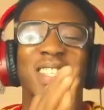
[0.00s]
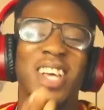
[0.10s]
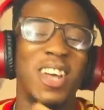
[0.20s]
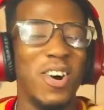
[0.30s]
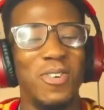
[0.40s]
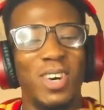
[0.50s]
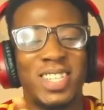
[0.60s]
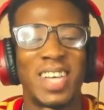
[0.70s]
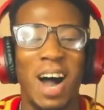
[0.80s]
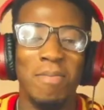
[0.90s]
Y'all know
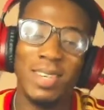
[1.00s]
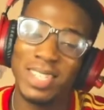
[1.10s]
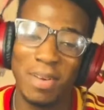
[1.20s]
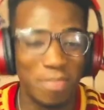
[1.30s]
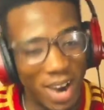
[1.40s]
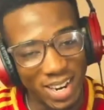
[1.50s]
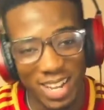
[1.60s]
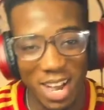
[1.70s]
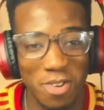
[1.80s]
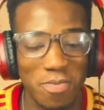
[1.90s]
what time it is about
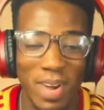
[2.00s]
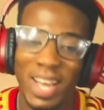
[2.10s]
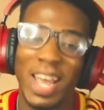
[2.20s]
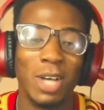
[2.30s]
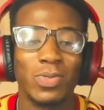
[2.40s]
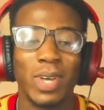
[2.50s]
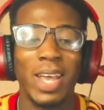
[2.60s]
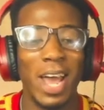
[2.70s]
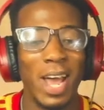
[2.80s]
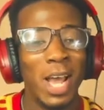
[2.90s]
know, man. Guys, we're
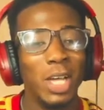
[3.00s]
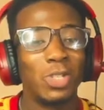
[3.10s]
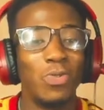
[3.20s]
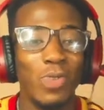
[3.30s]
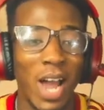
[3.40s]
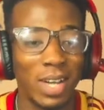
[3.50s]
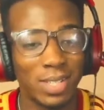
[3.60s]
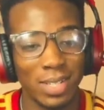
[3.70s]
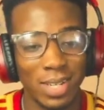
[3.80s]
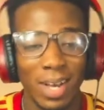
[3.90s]
here to react
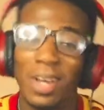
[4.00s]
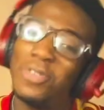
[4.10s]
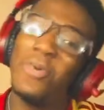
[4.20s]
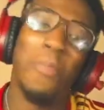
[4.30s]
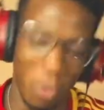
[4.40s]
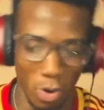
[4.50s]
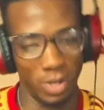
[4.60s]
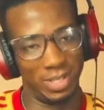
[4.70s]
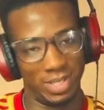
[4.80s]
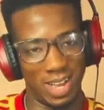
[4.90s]
to the
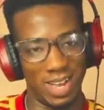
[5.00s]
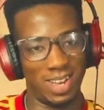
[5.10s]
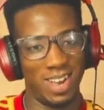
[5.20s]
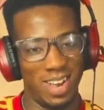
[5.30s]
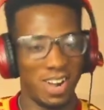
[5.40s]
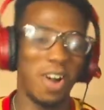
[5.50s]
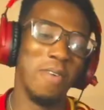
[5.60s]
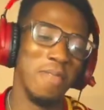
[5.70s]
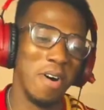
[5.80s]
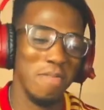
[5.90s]
boys, yeah?
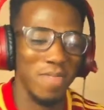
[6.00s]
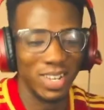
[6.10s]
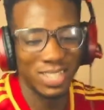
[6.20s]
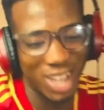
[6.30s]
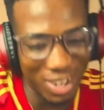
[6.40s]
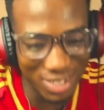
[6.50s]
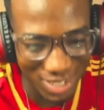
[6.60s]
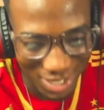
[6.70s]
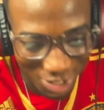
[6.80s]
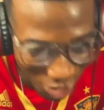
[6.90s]
Come on man,
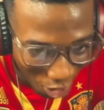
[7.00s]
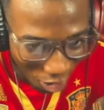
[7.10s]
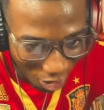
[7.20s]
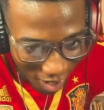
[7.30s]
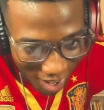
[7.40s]
Sauti Sol